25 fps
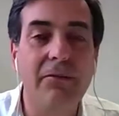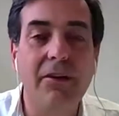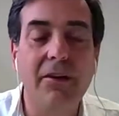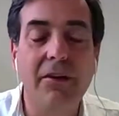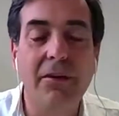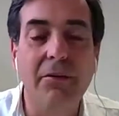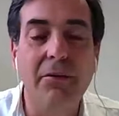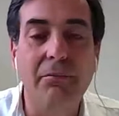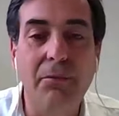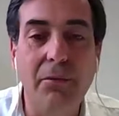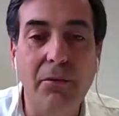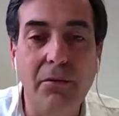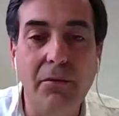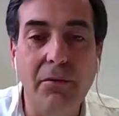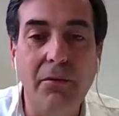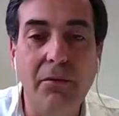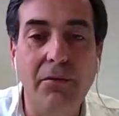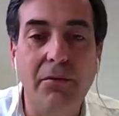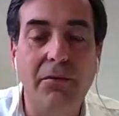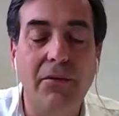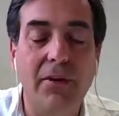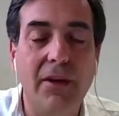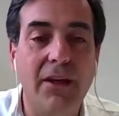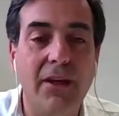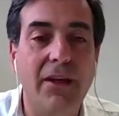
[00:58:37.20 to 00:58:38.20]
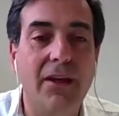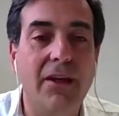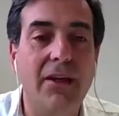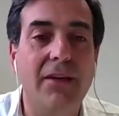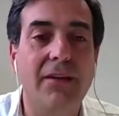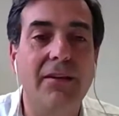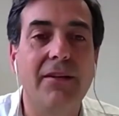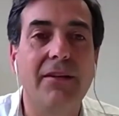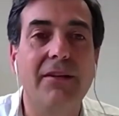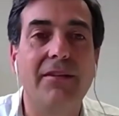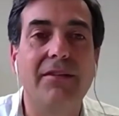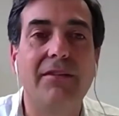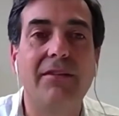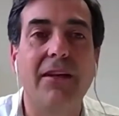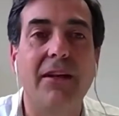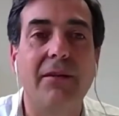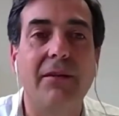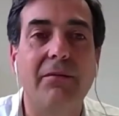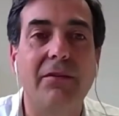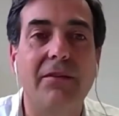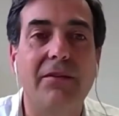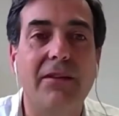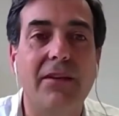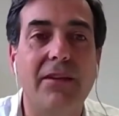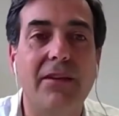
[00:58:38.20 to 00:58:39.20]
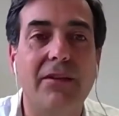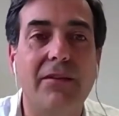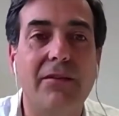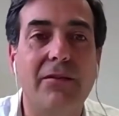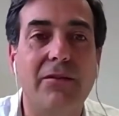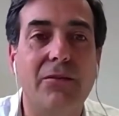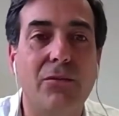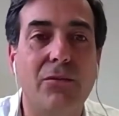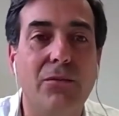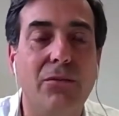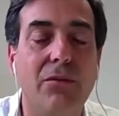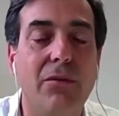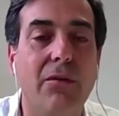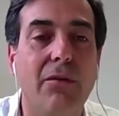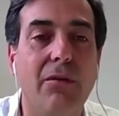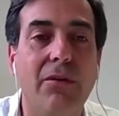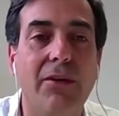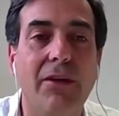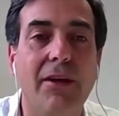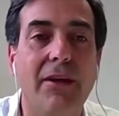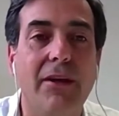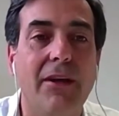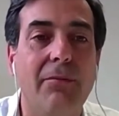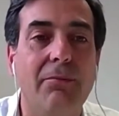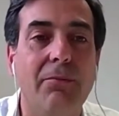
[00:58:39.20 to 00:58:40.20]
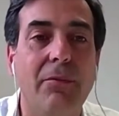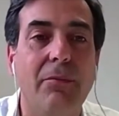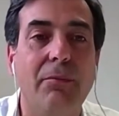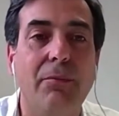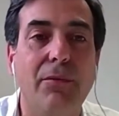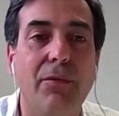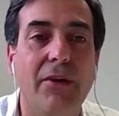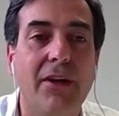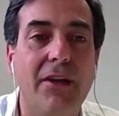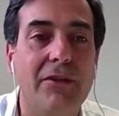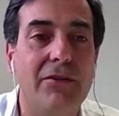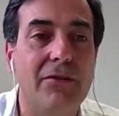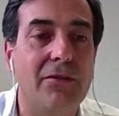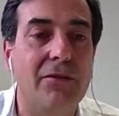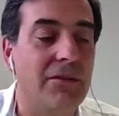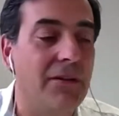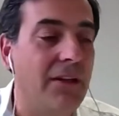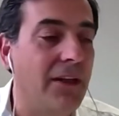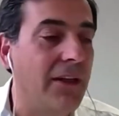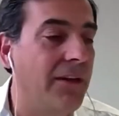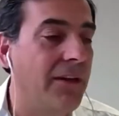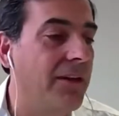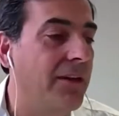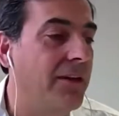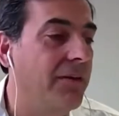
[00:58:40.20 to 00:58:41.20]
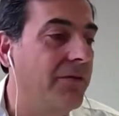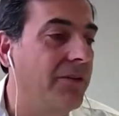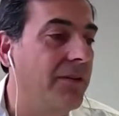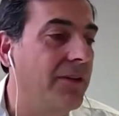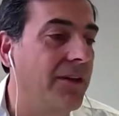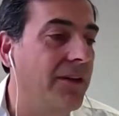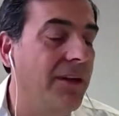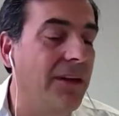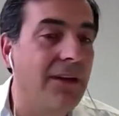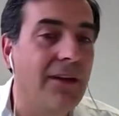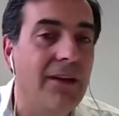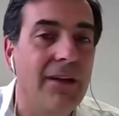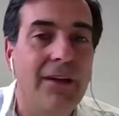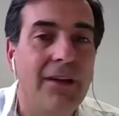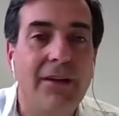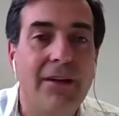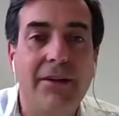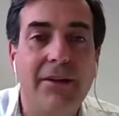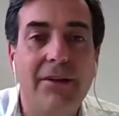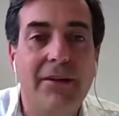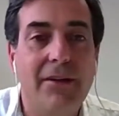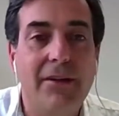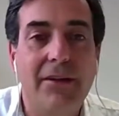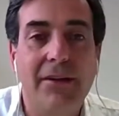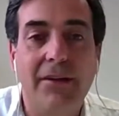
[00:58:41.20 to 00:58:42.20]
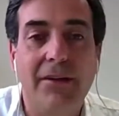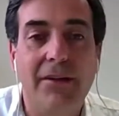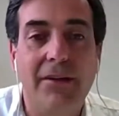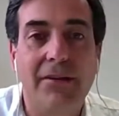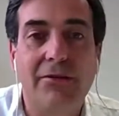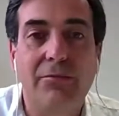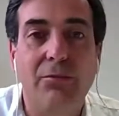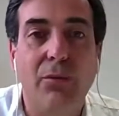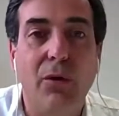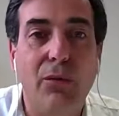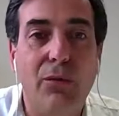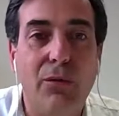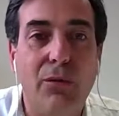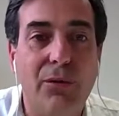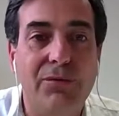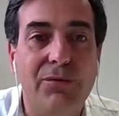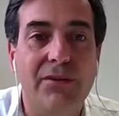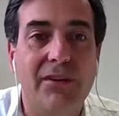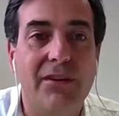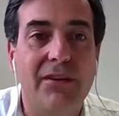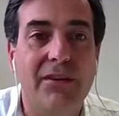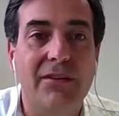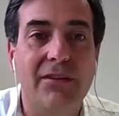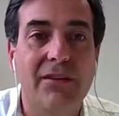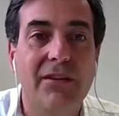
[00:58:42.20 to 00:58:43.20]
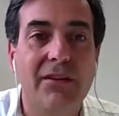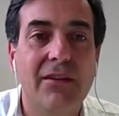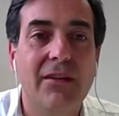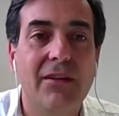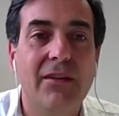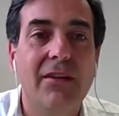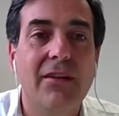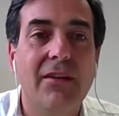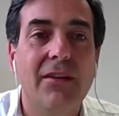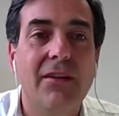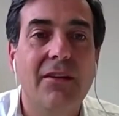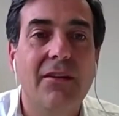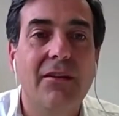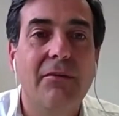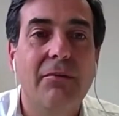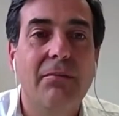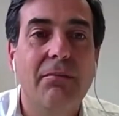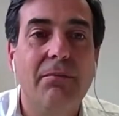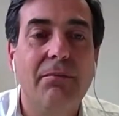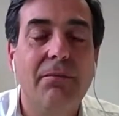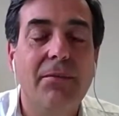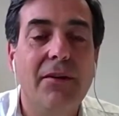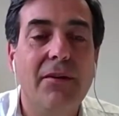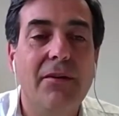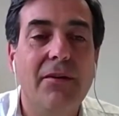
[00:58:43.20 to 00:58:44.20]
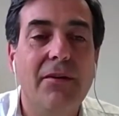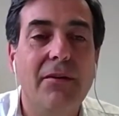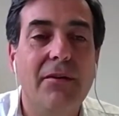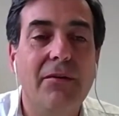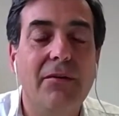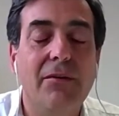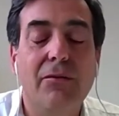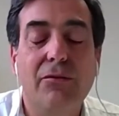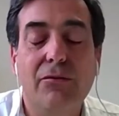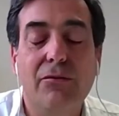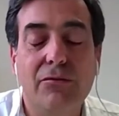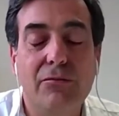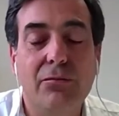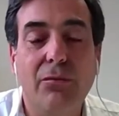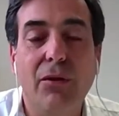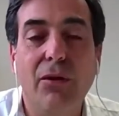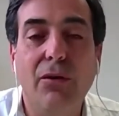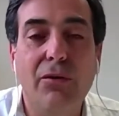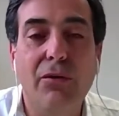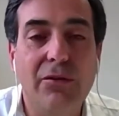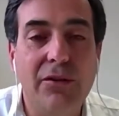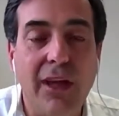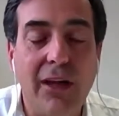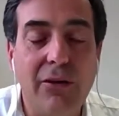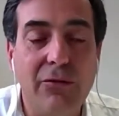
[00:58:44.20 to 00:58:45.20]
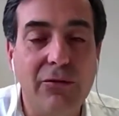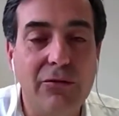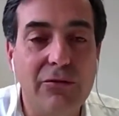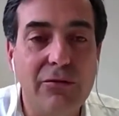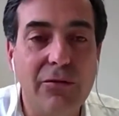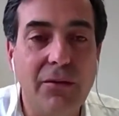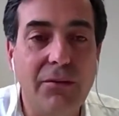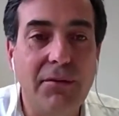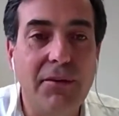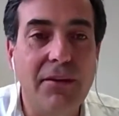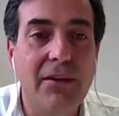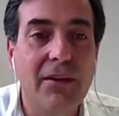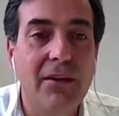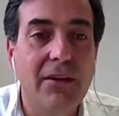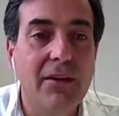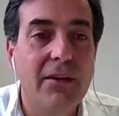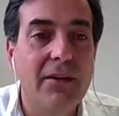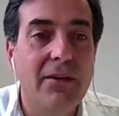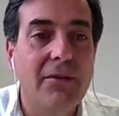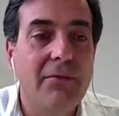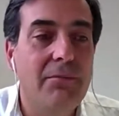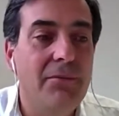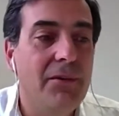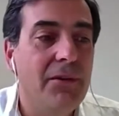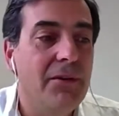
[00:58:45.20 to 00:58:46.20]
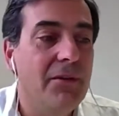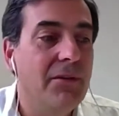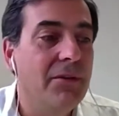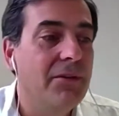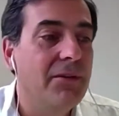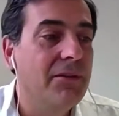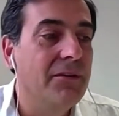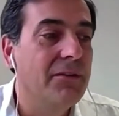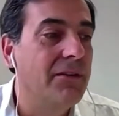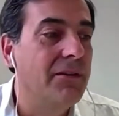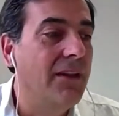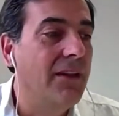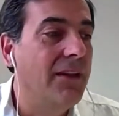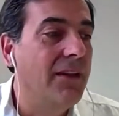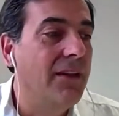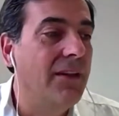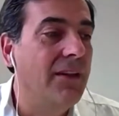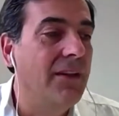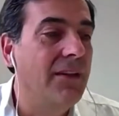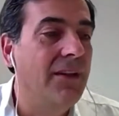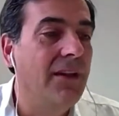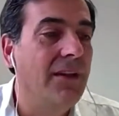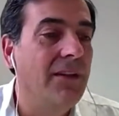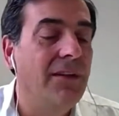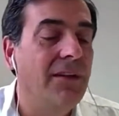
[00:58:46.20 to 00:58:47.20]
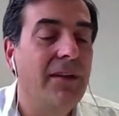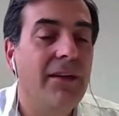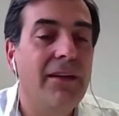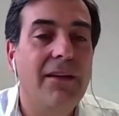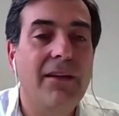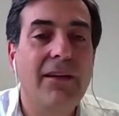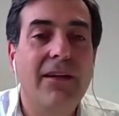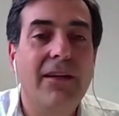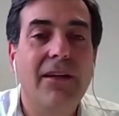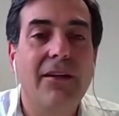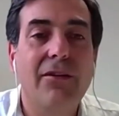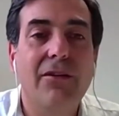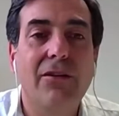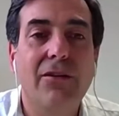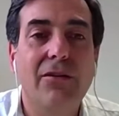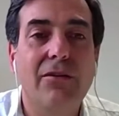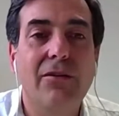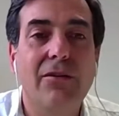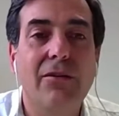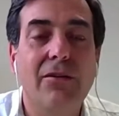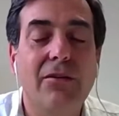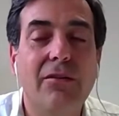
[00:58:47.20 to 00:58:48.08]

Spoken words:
improve these services to all the population that live in the small countries, or small towns. Sorry, because they cannot